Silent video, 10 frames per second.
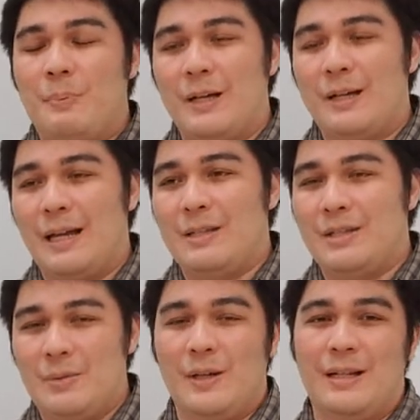But I
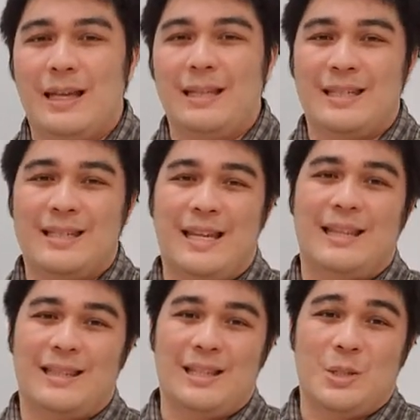did want to at least
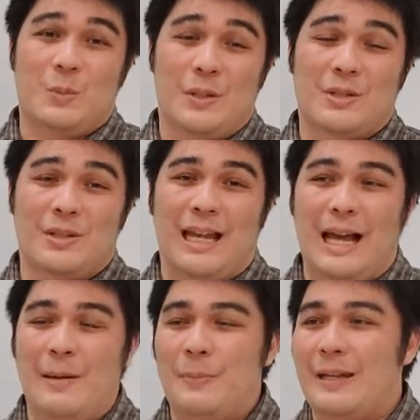say this is what's going to
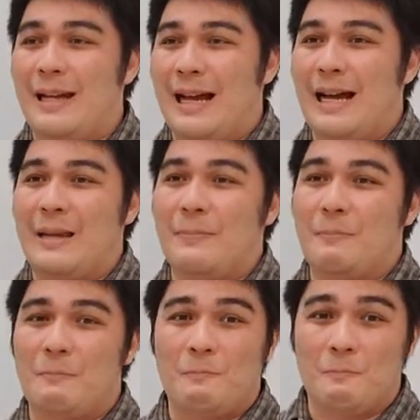happen.
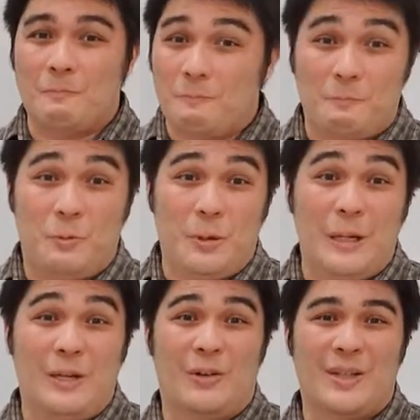I'm
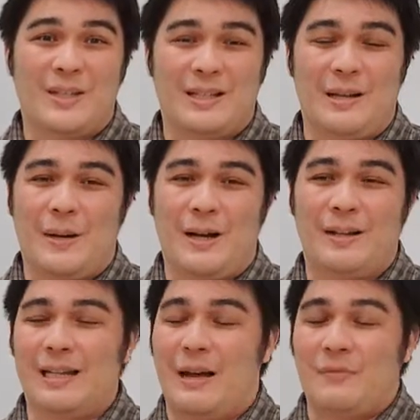pretty nervous
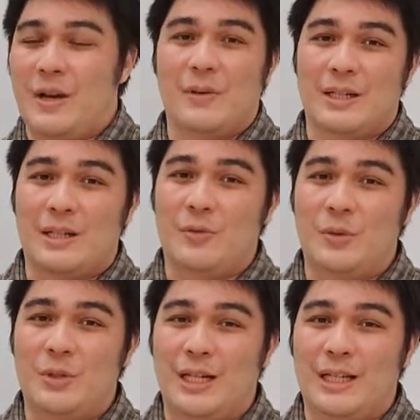about it. I've never done a
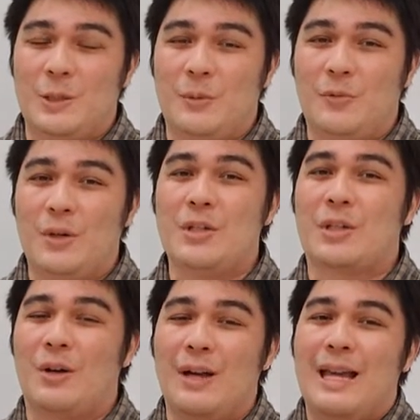food challenge before,
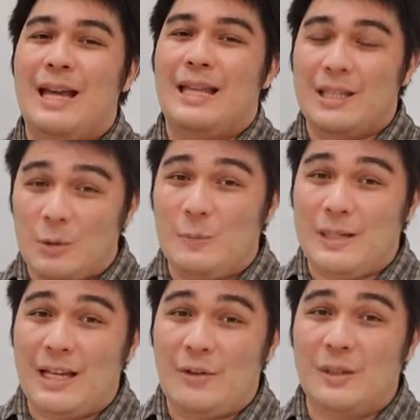so this will
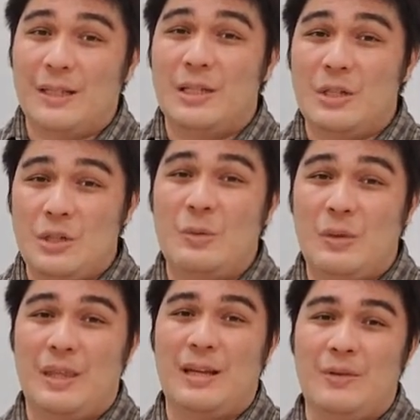be definitely a new
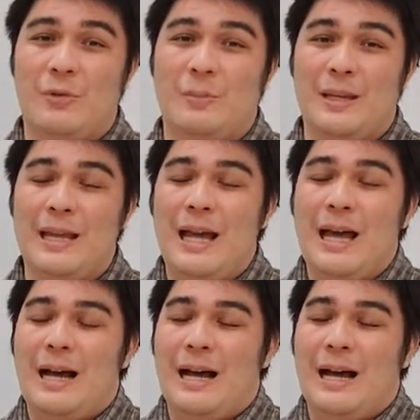thing for me.